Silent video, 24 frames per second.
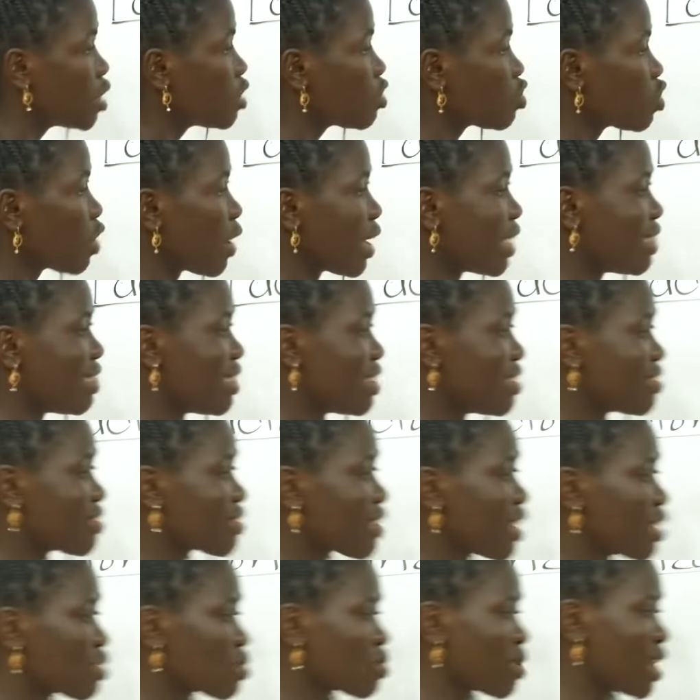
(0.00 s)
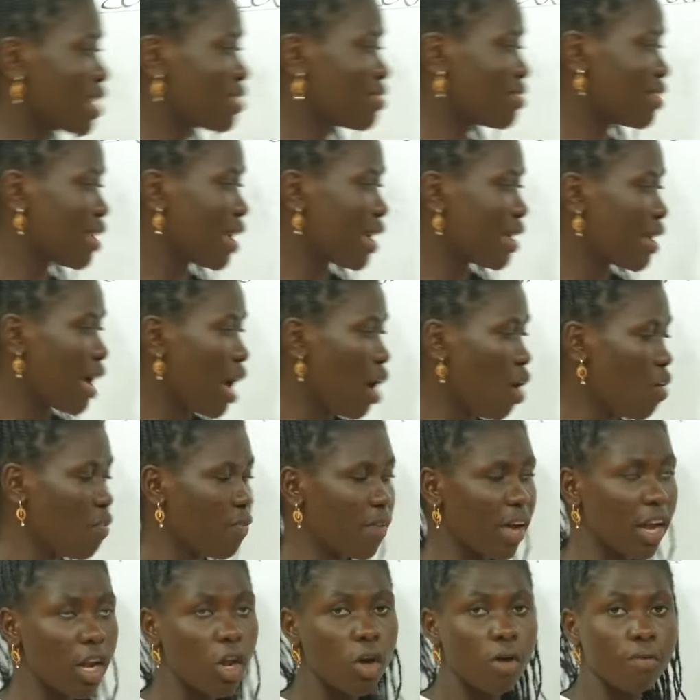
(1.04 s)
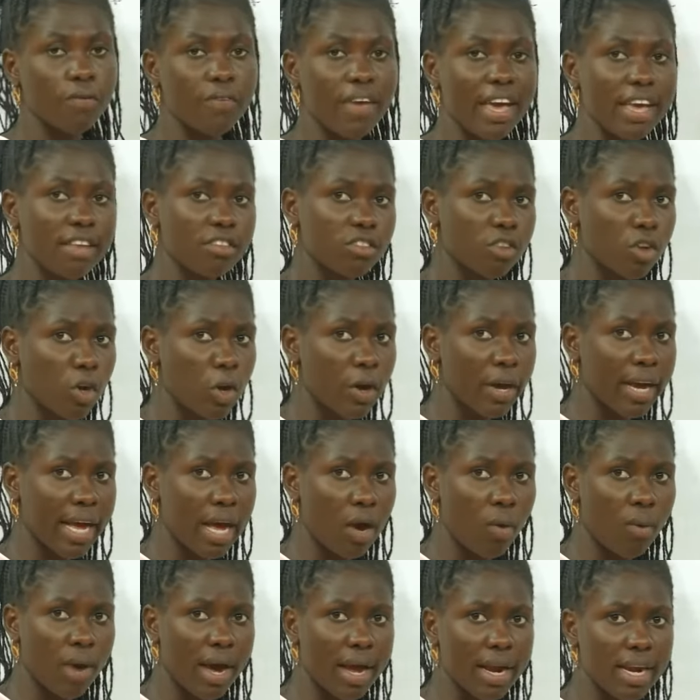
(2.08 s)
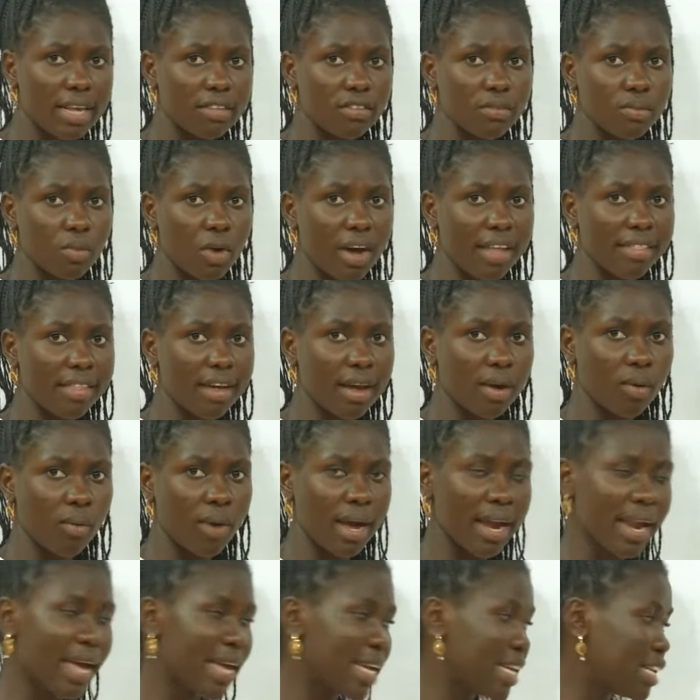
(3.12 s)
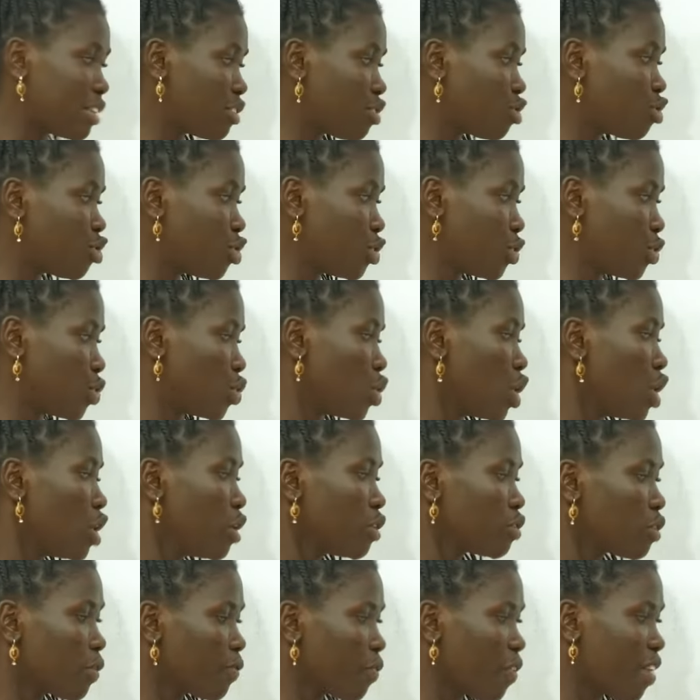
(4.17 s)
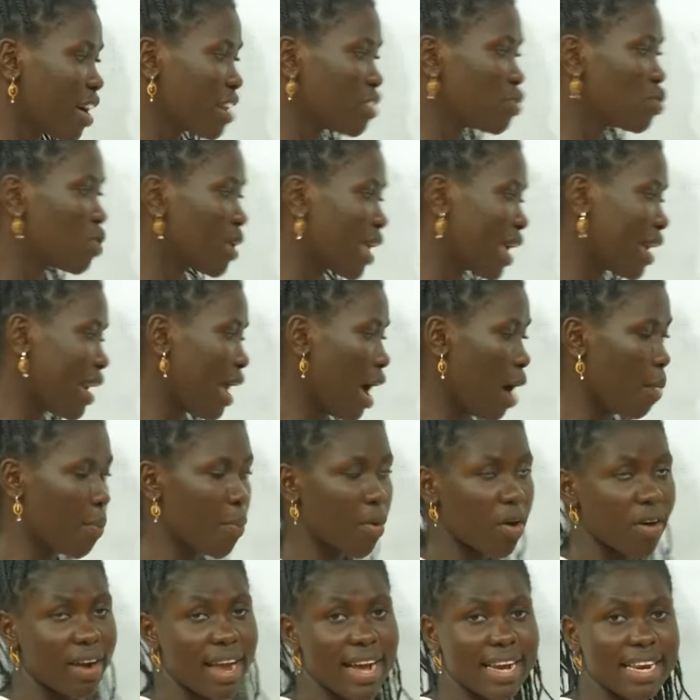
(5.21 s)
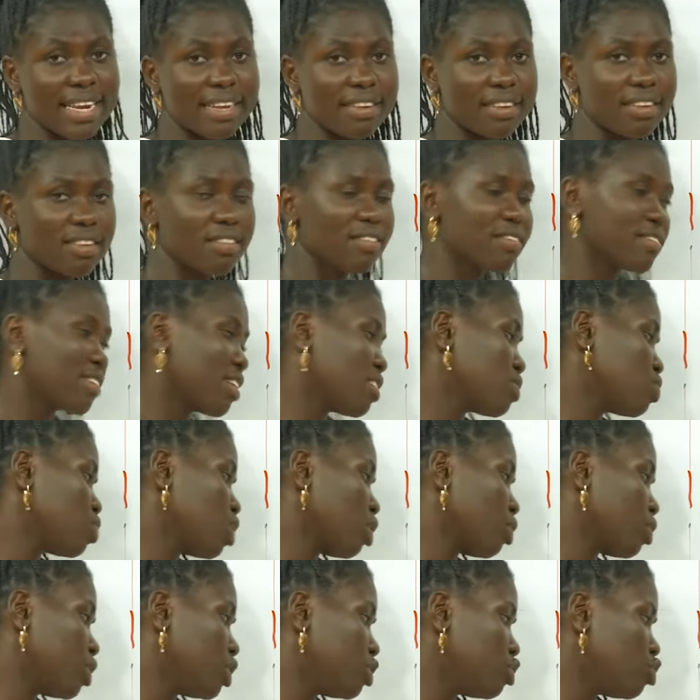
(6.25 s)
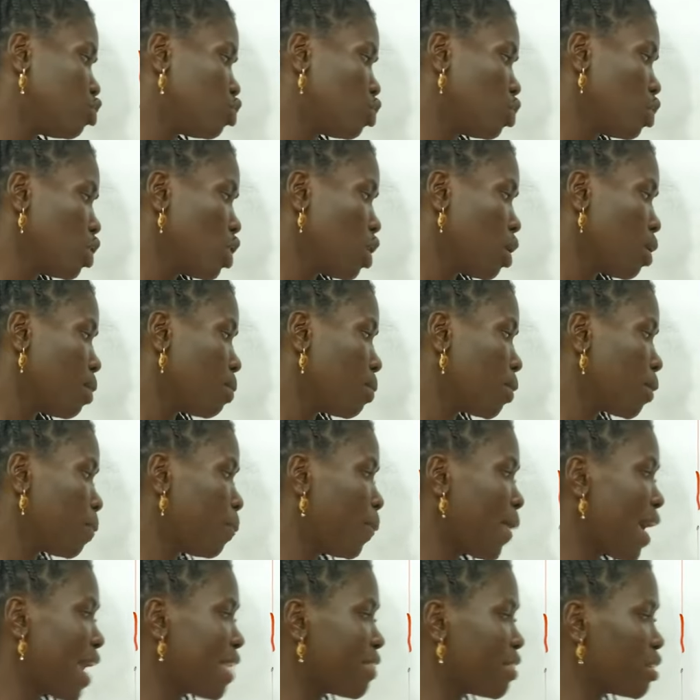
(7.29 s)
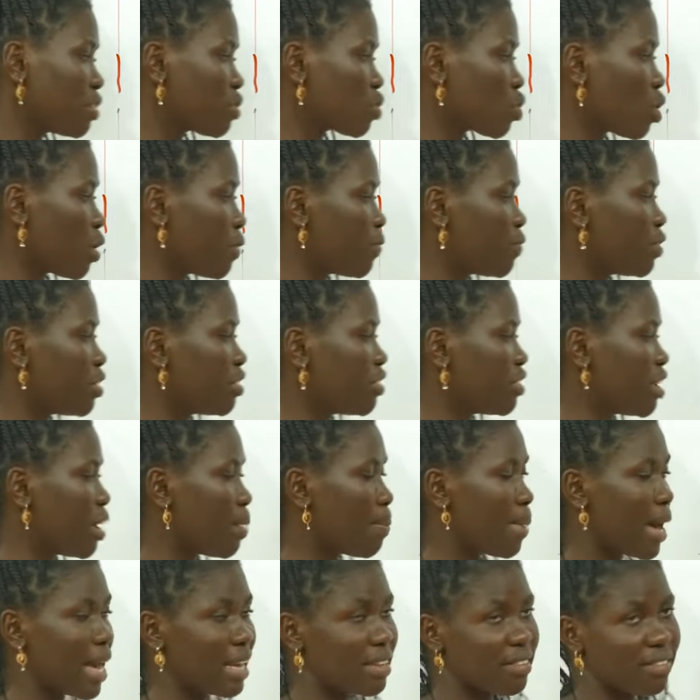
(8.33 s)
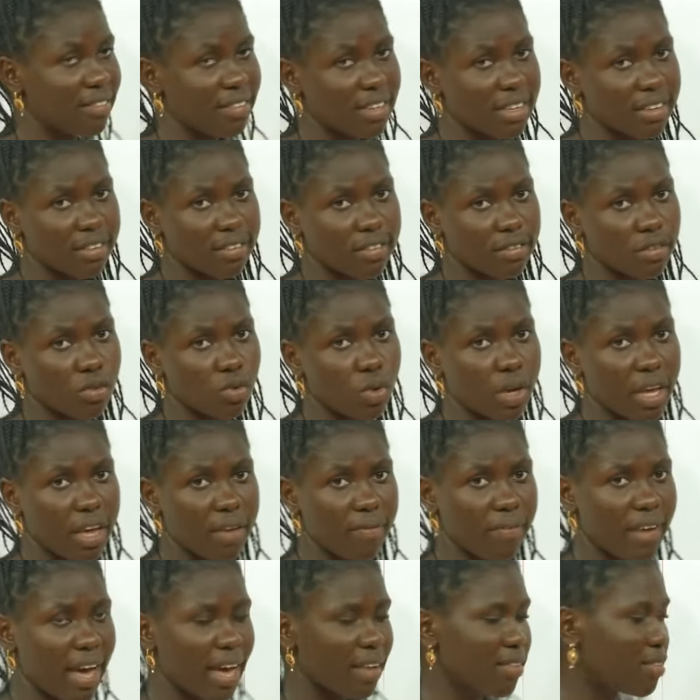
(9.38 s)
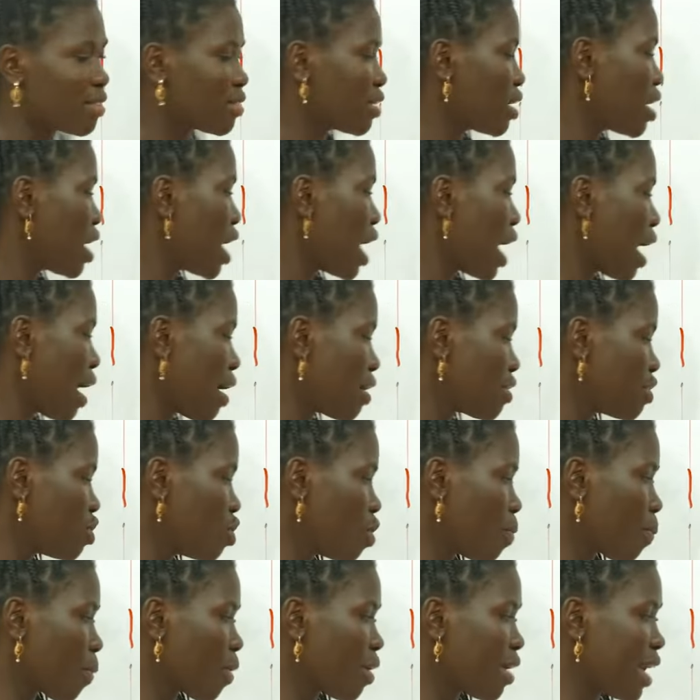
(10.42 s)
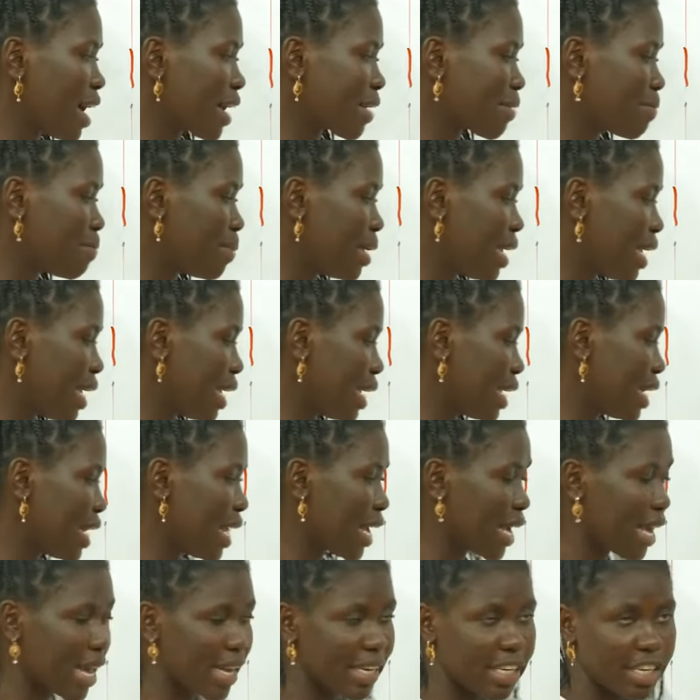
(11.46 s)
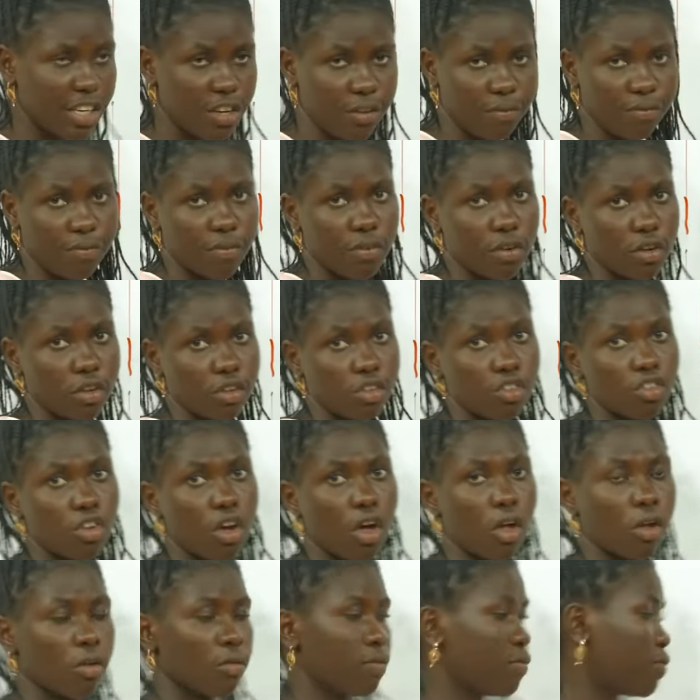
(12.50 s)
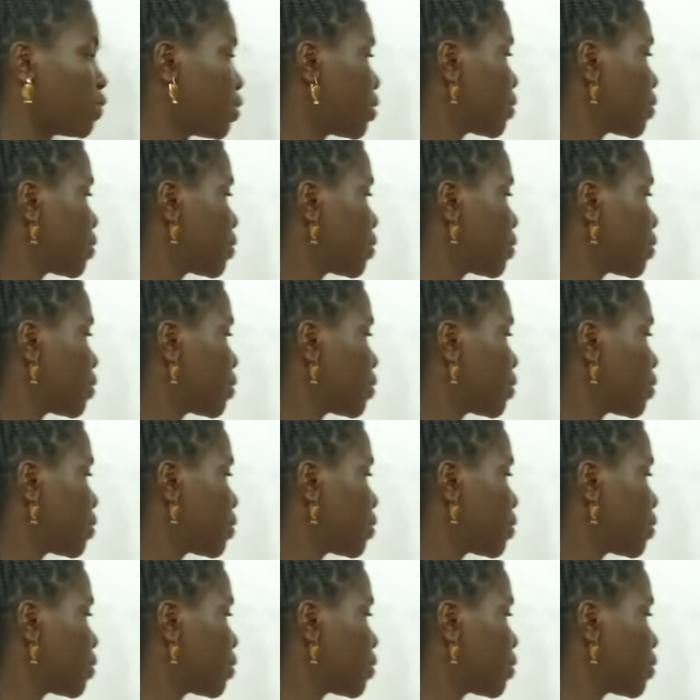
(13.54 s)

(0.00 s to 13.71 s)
So in this case, we are saying our value of a is no longer 1, it's more than 1, and it's 2. So for us to get our product in this case, we are going to multiply this coefficient by 6 to give us our new product being negative 12.